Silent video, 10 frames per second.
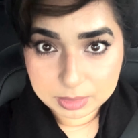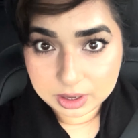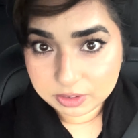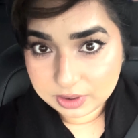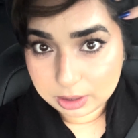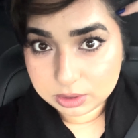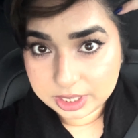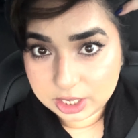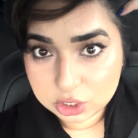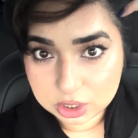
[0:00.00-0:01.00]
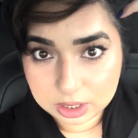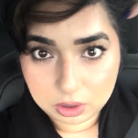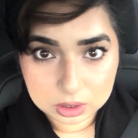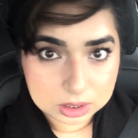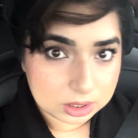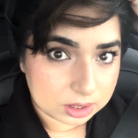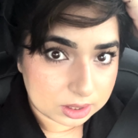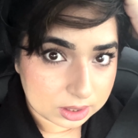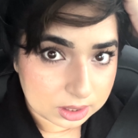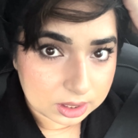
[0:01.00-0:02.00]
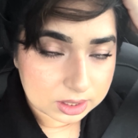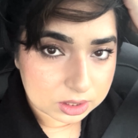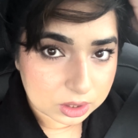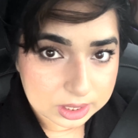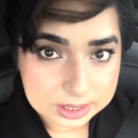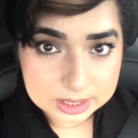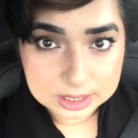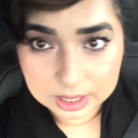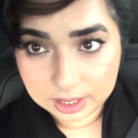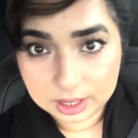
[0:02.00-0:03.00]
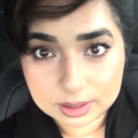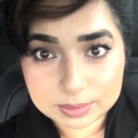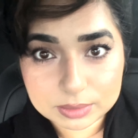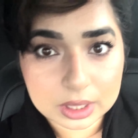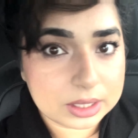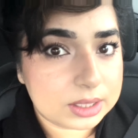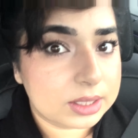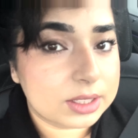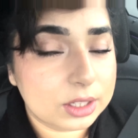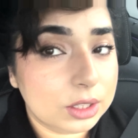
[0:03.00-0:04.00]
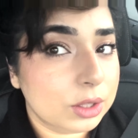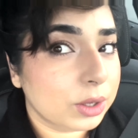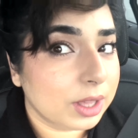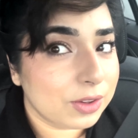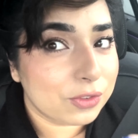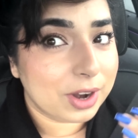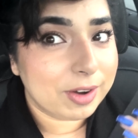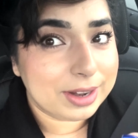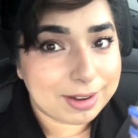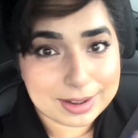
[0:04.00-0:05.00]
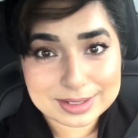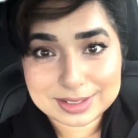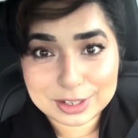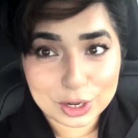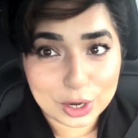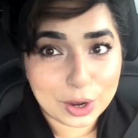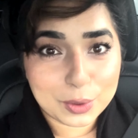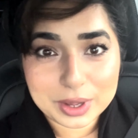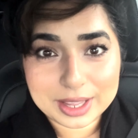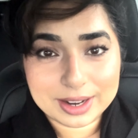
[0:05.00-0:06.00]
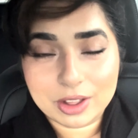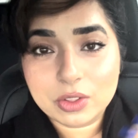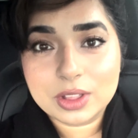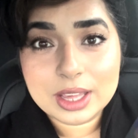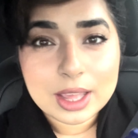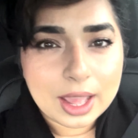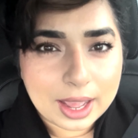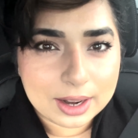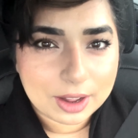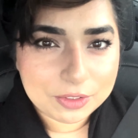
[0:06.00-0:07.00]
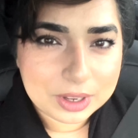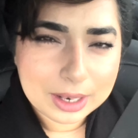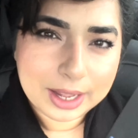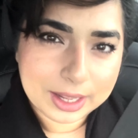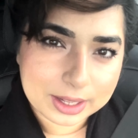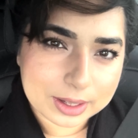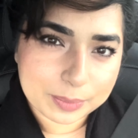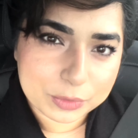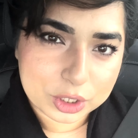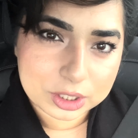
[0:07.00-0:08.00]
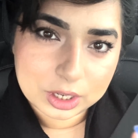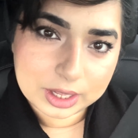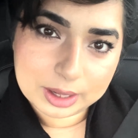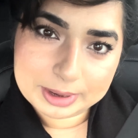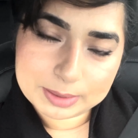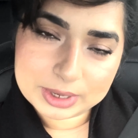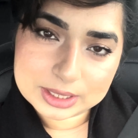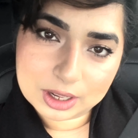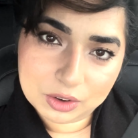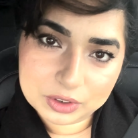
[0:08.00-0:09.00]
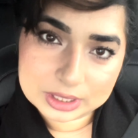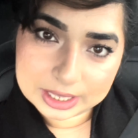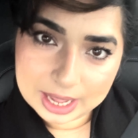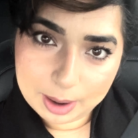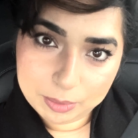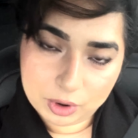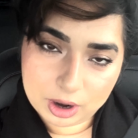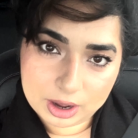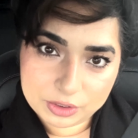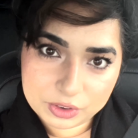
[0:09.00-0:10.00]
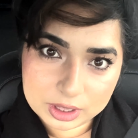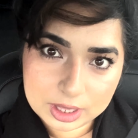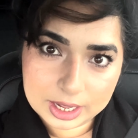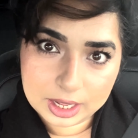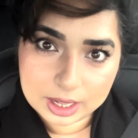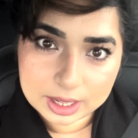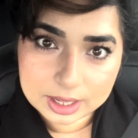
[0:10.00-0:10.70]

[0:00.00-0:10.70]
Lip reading: my foundation on. As you can see, it's still looking very nice and glowy and healthy. And I feel like, just looking at myself in the camera, I feel like